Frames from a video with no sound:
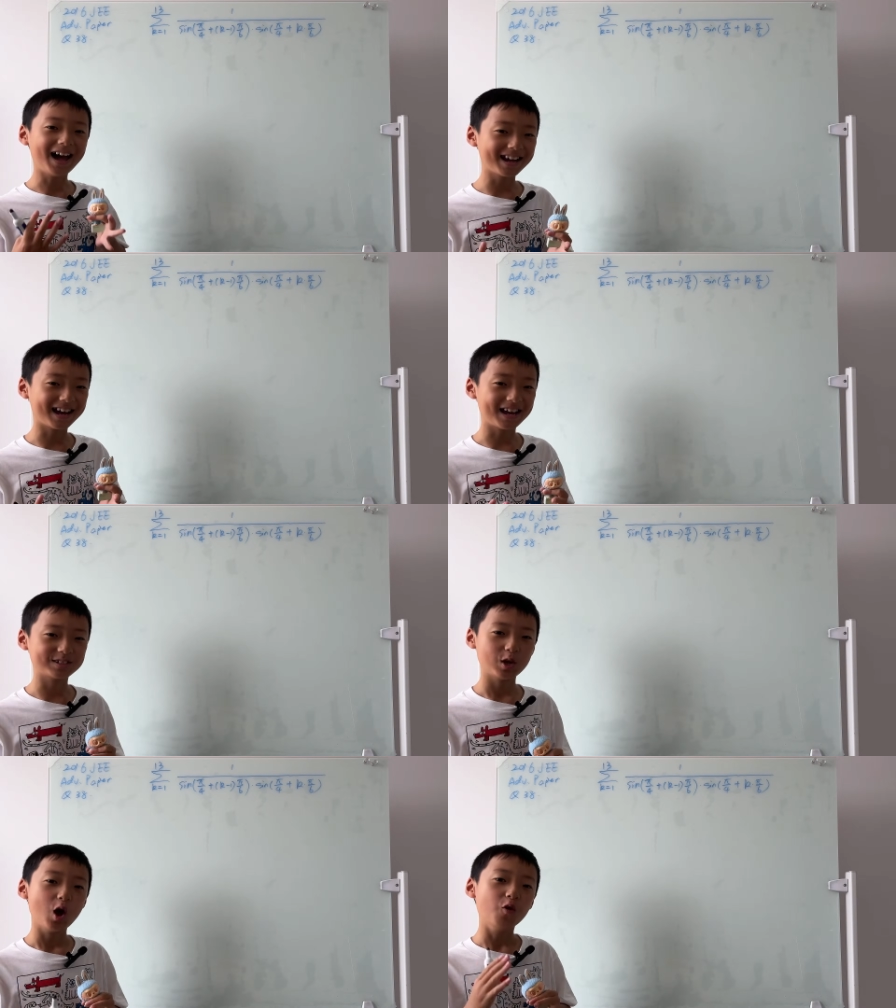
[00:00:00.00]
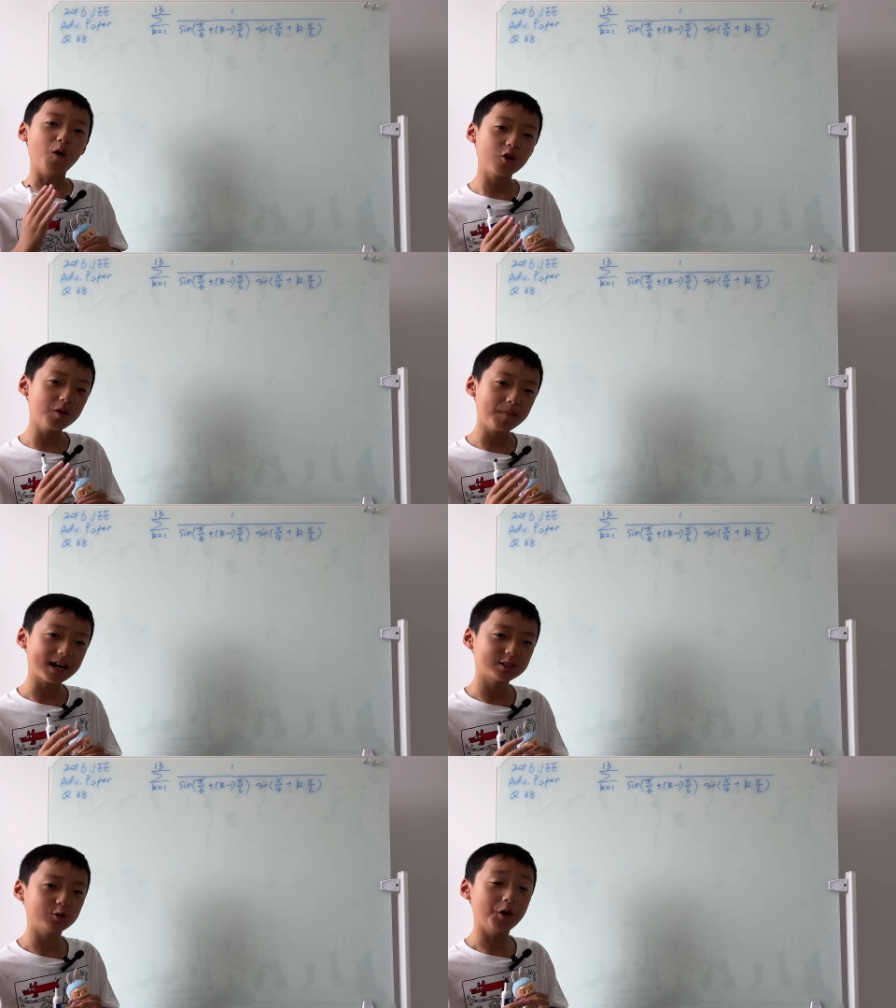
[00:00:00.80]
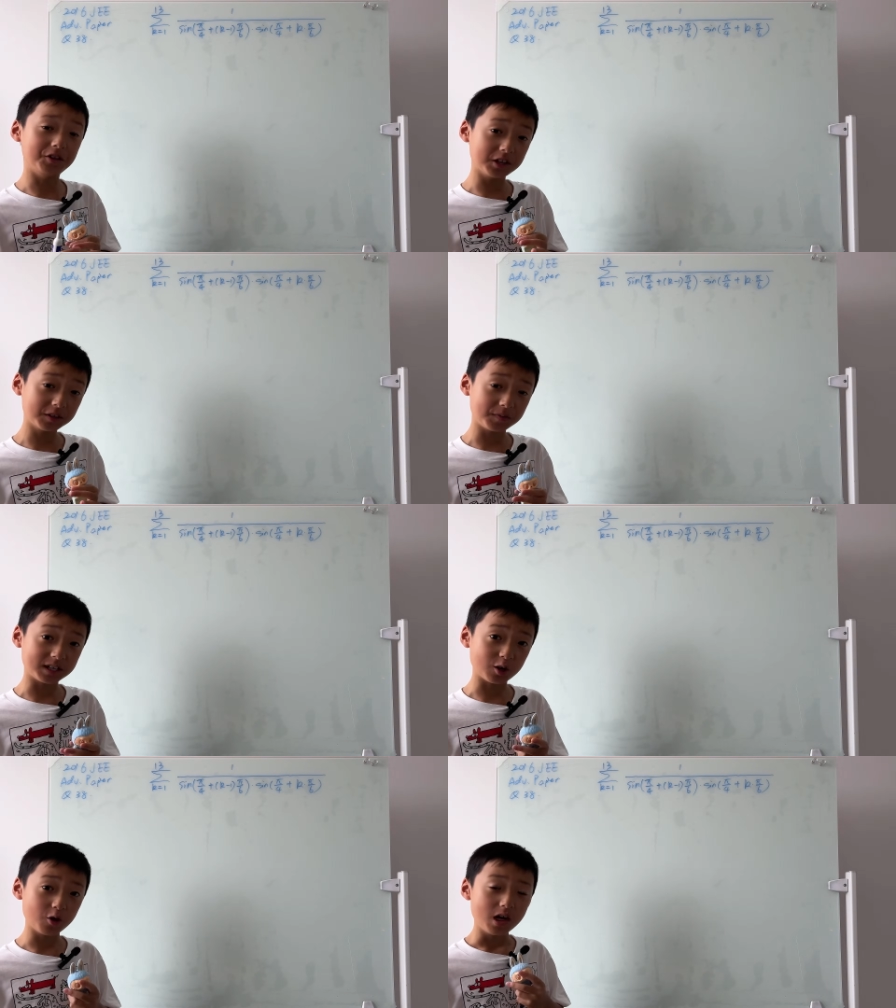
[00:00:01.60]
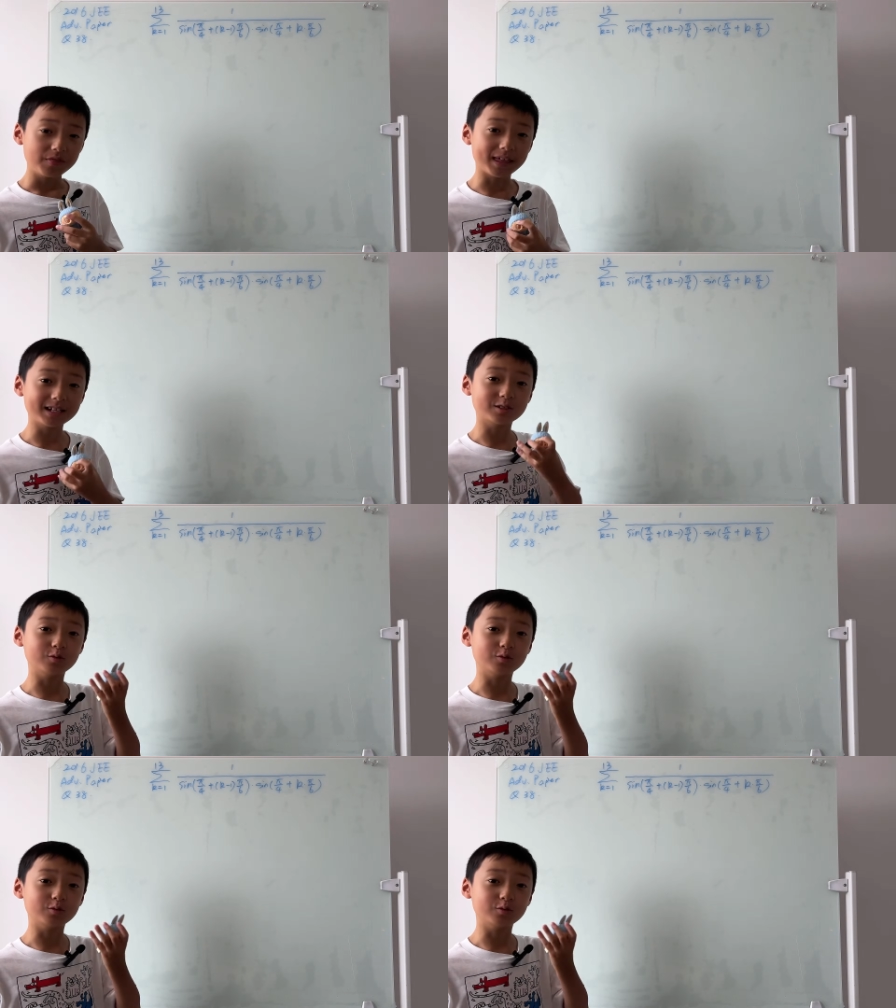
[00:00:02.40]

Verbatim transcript: Hi guys, welcome back to another video thanks